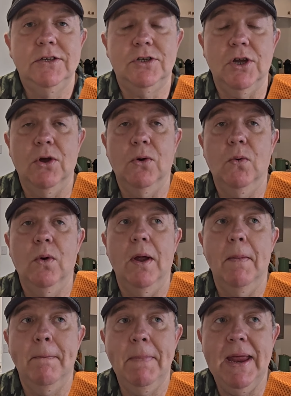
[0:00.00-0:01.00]

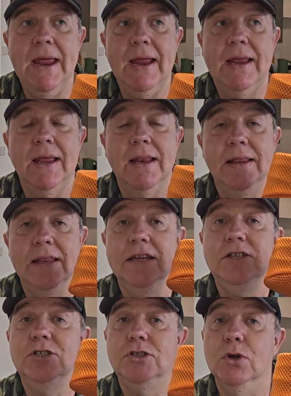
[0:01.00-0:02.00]
to make
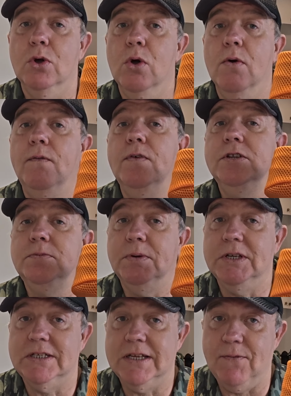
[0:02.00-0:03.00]
this stove
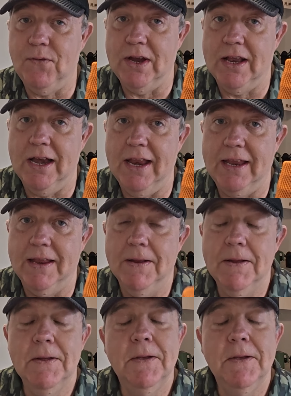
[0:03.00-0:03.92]
specifically.